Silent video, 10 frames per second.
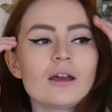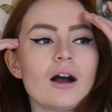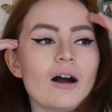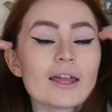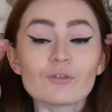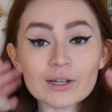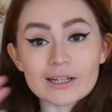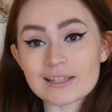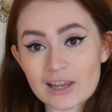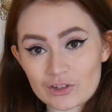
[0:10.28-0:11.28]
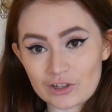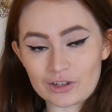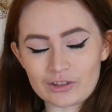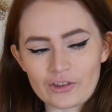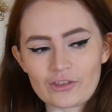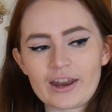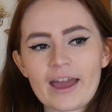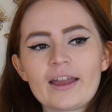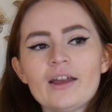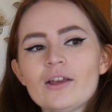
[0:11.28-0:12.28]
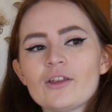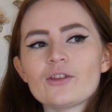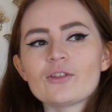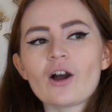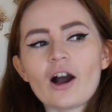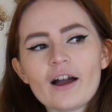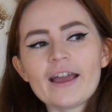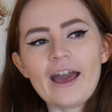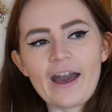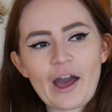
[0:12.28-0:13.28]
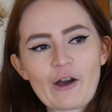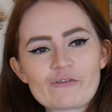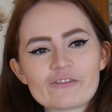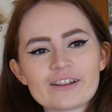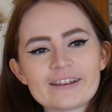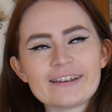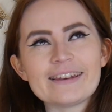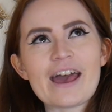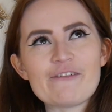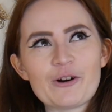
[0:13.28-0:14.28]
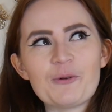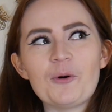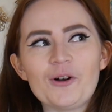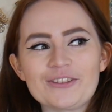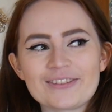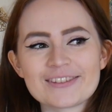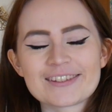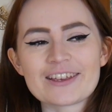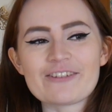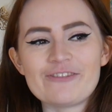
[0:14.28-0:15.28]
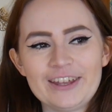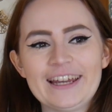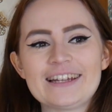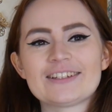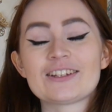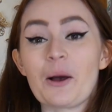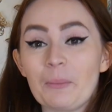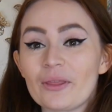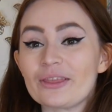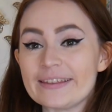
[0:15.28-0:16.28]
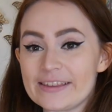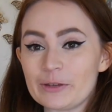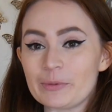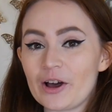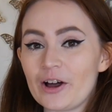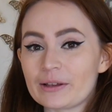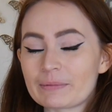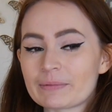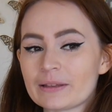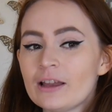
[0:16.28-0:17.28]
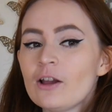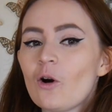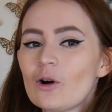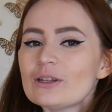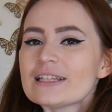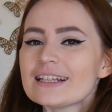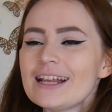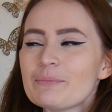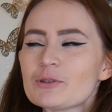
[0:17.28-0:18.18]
I had a realization the other day that I have never once finished a monthly TBR. Honestly,